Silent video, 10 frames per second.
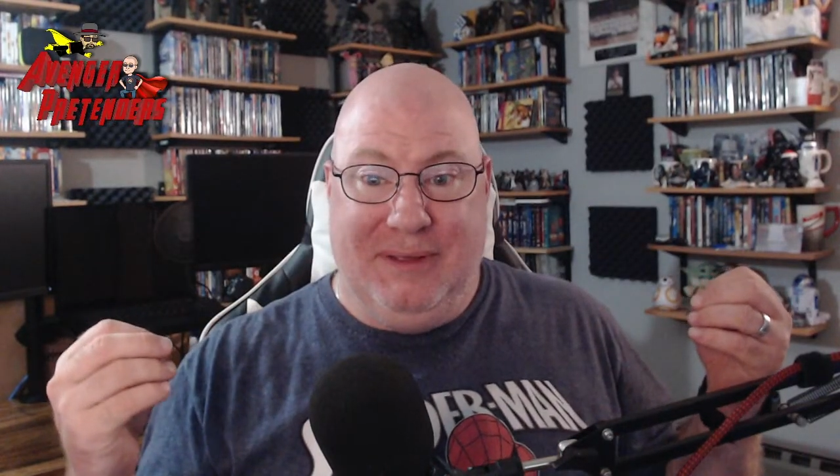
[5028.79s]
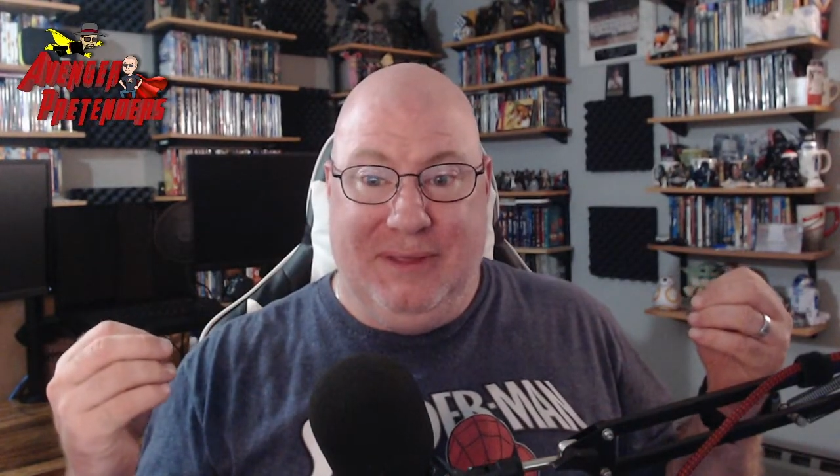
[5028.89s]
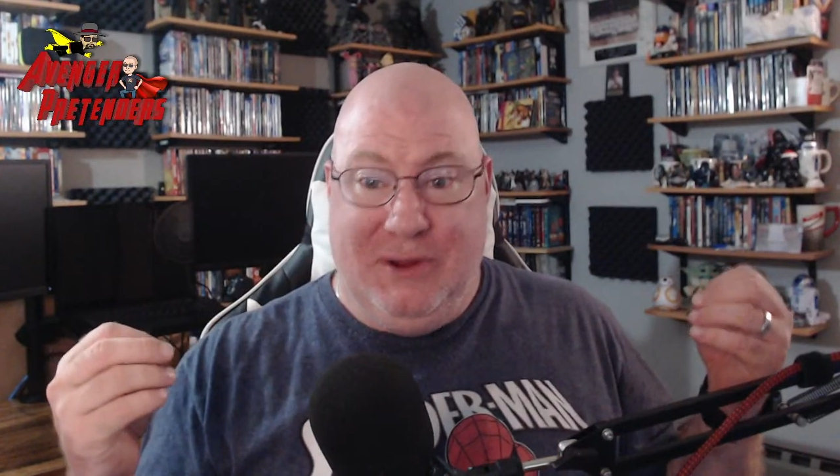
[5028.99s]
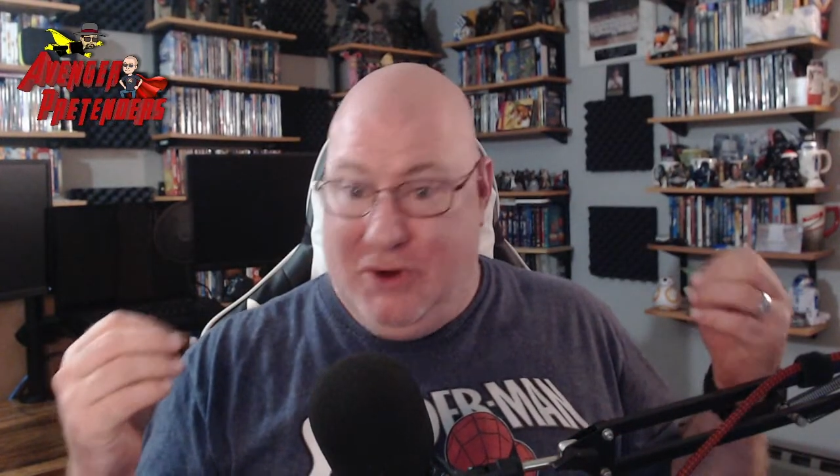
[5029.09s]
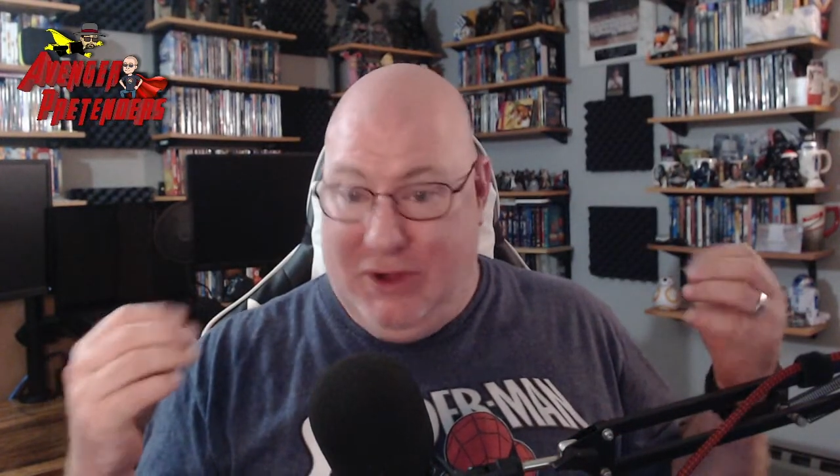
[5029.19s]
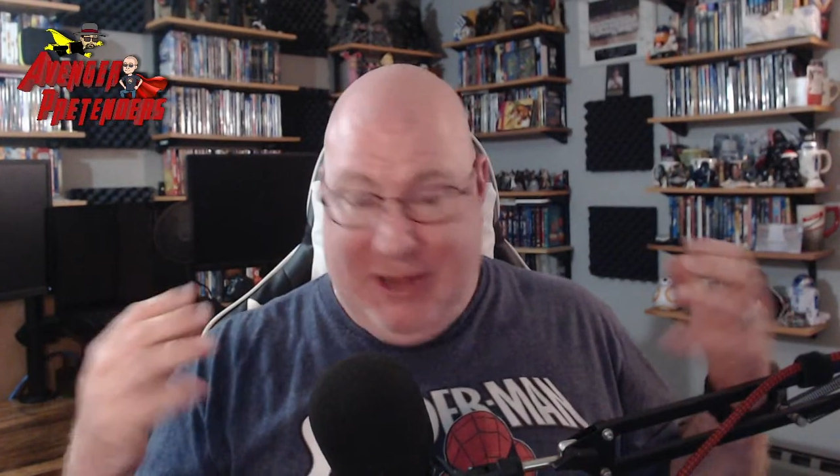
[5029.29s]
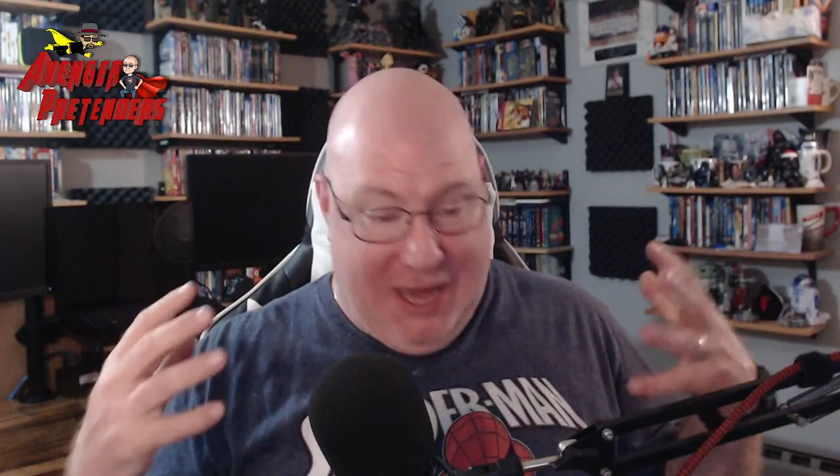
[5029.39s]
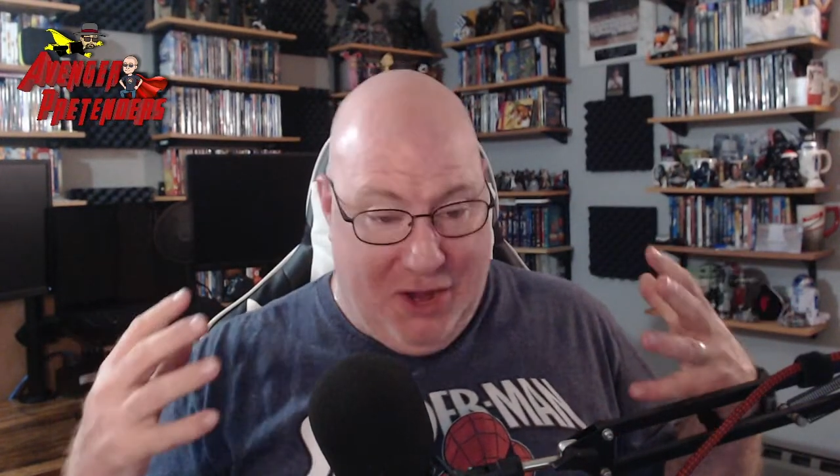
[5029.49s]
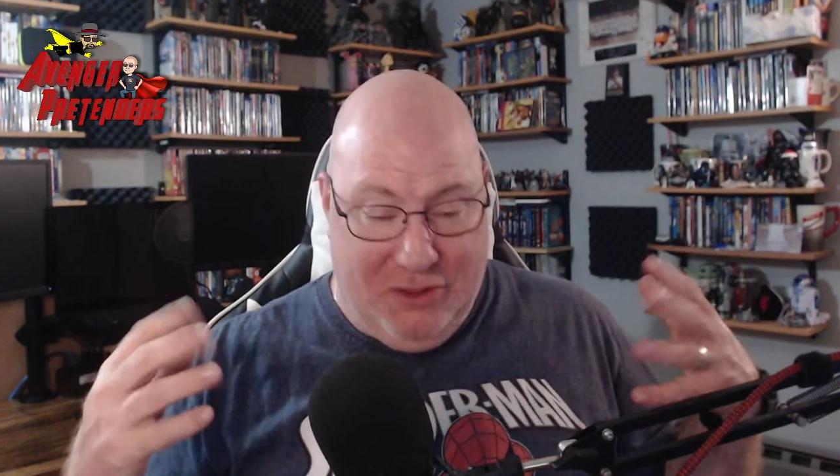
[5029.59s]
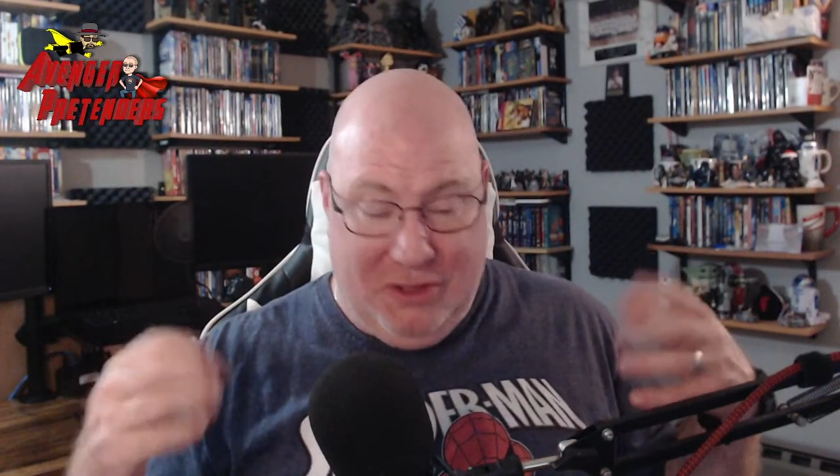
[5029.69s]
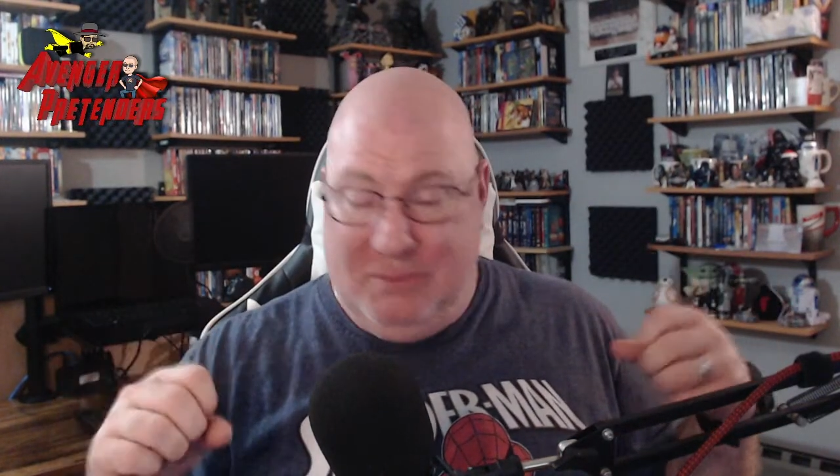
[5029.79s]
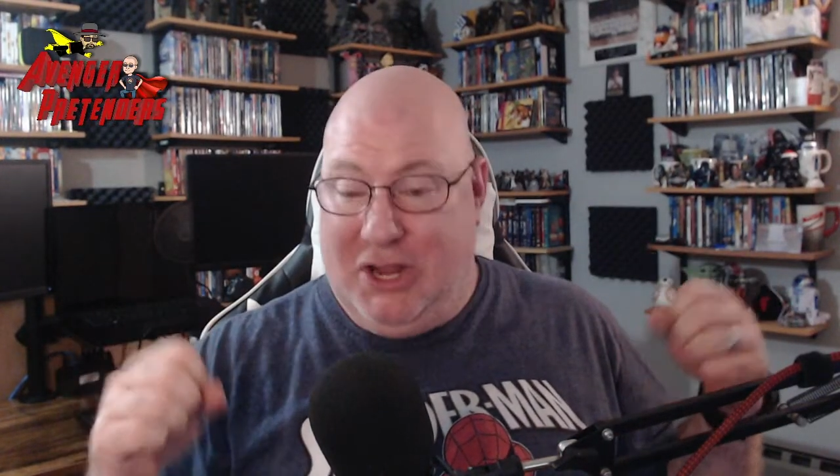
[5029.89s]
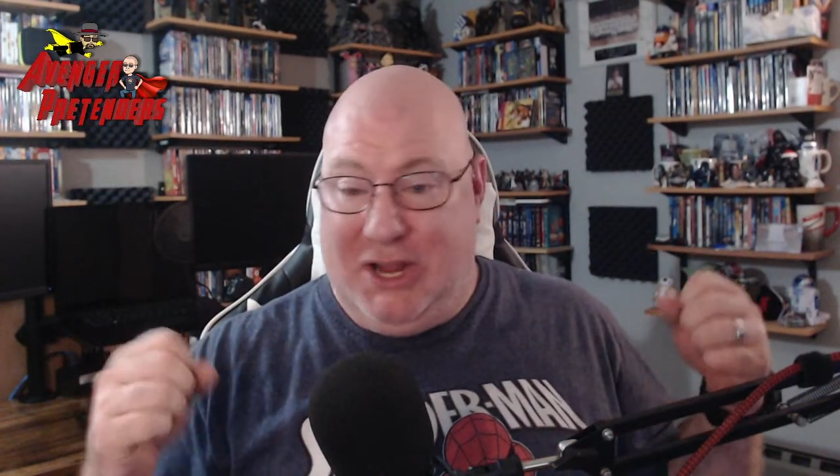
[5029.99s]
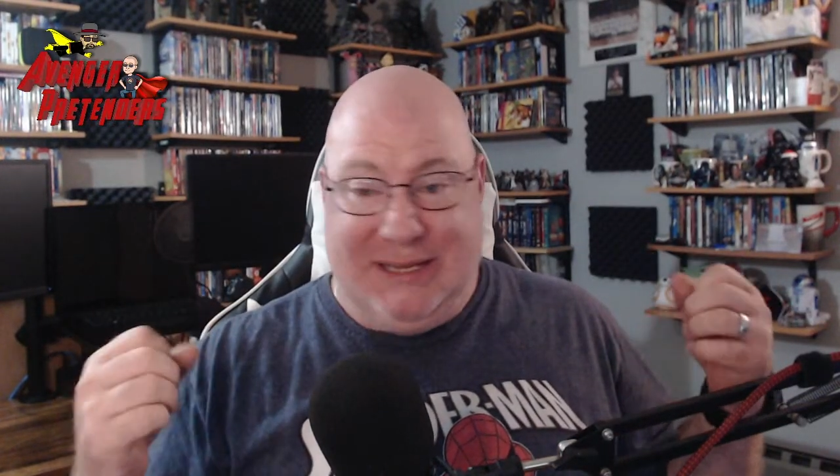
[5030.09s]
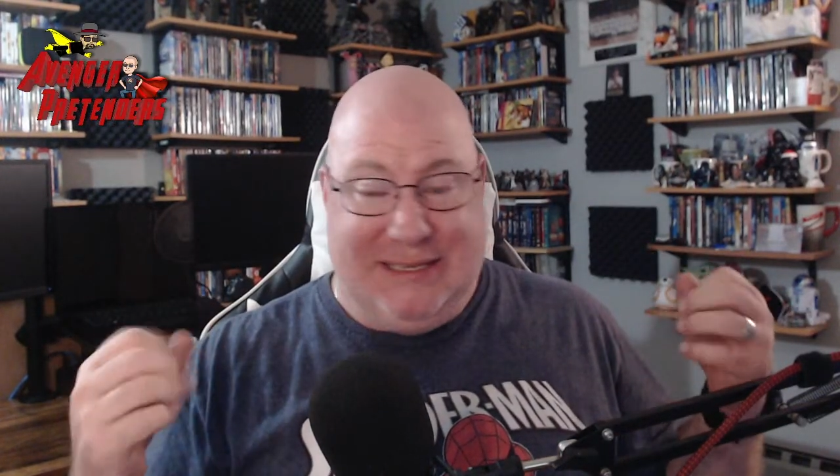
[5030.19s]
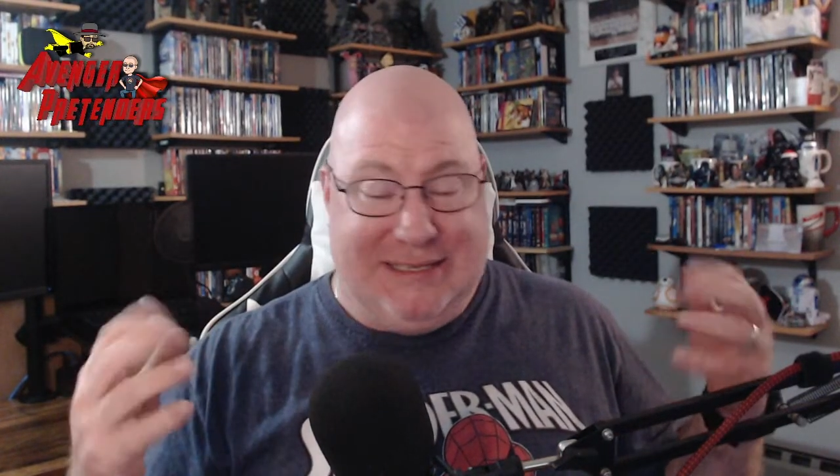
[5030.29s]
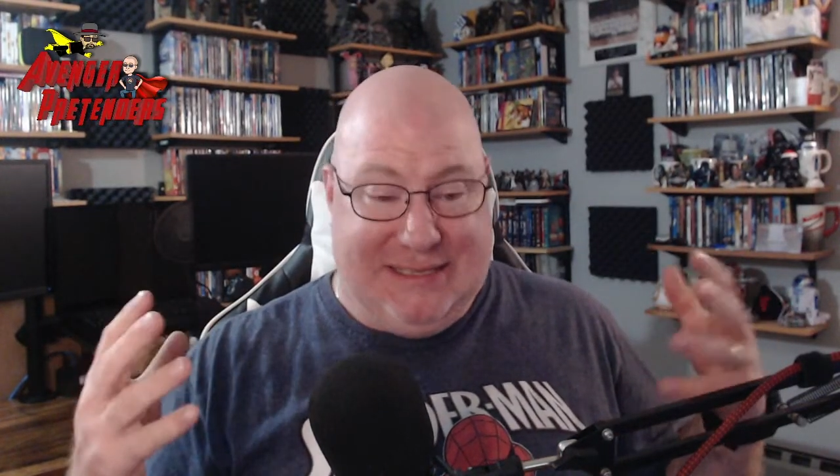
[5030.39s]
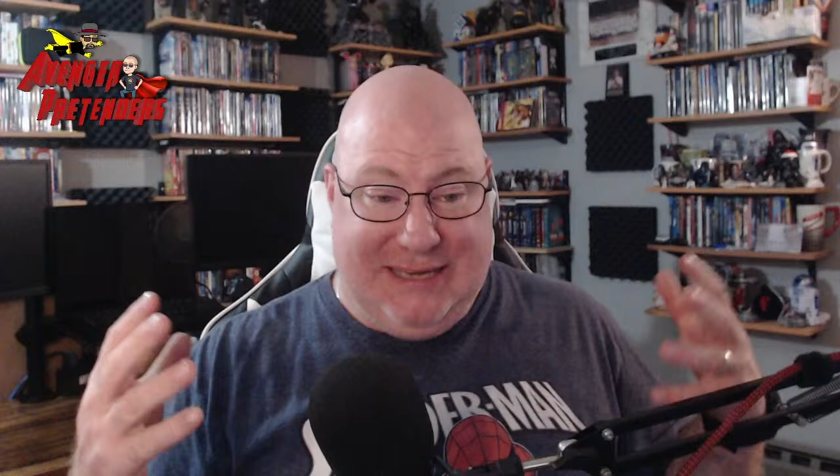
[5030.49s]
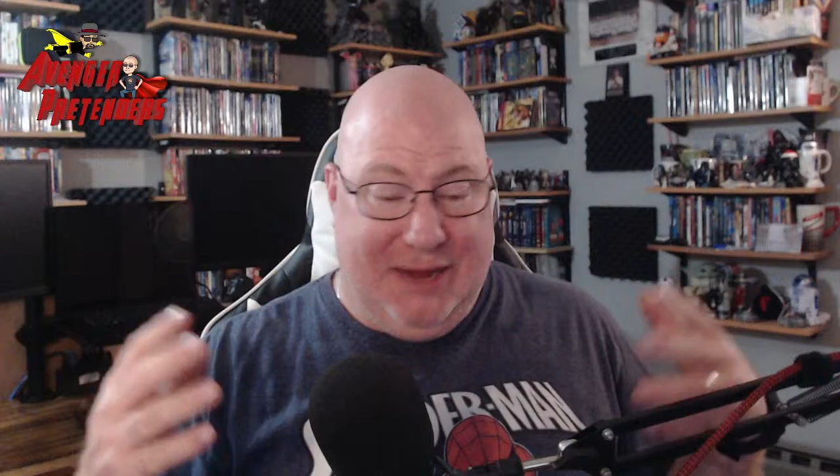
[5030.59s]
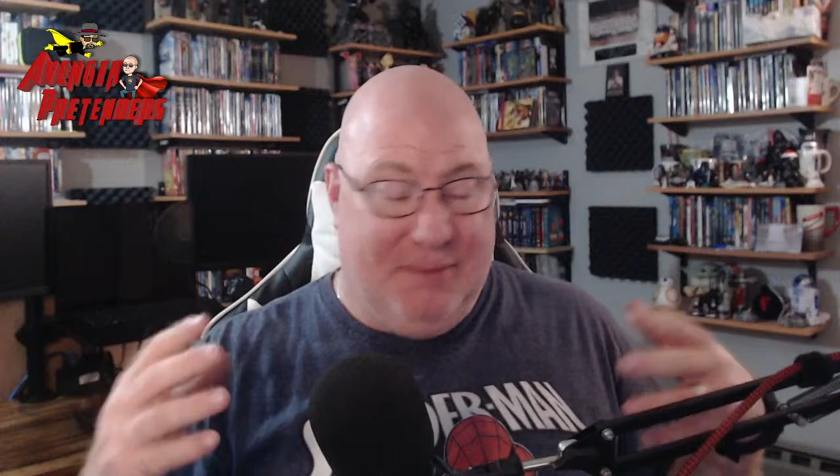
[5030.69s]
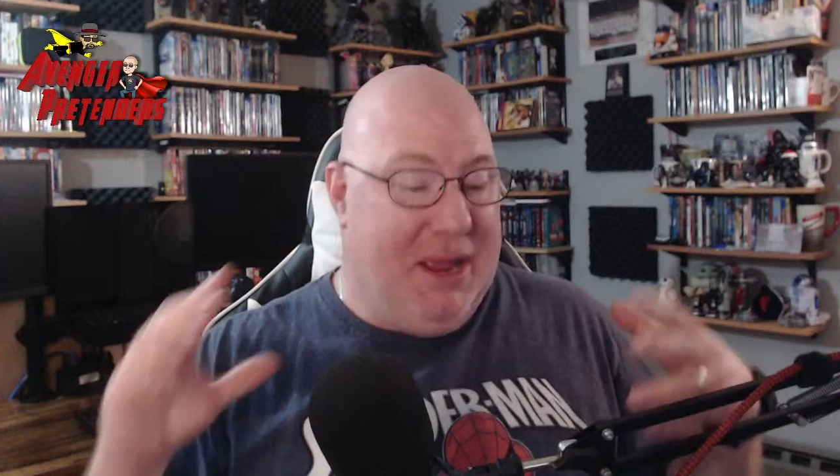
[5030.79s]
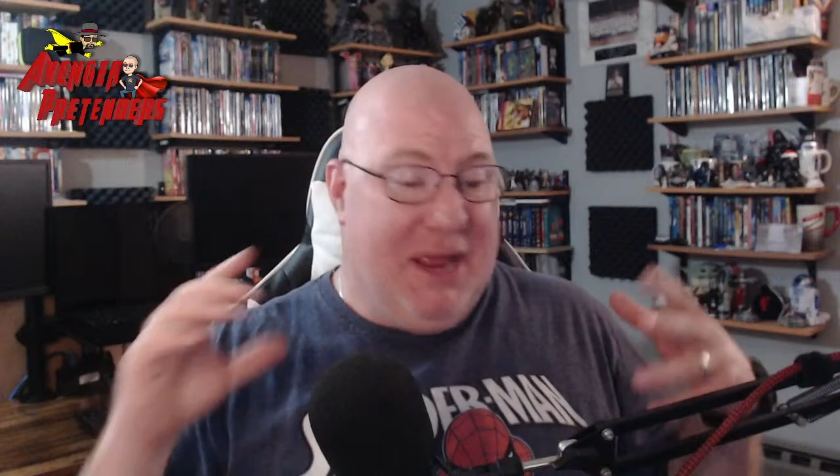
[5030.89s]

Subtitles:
You couldn't hear them. You couldn't see him.